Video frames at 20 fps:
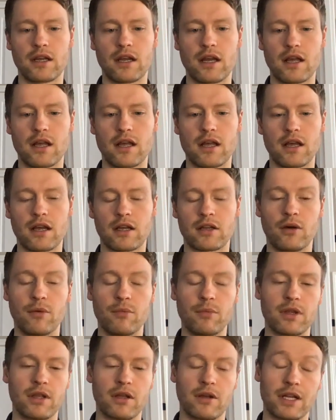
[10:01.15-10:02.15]

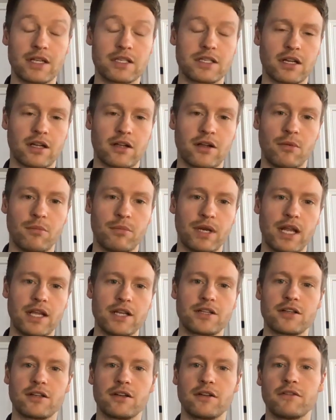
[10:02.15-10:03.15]
actually a
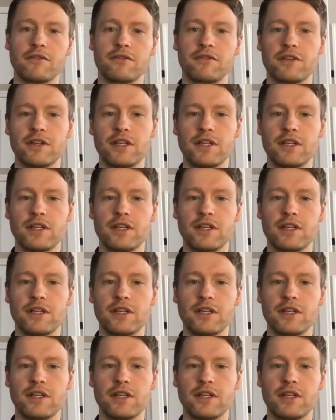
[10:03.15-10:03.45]
combination of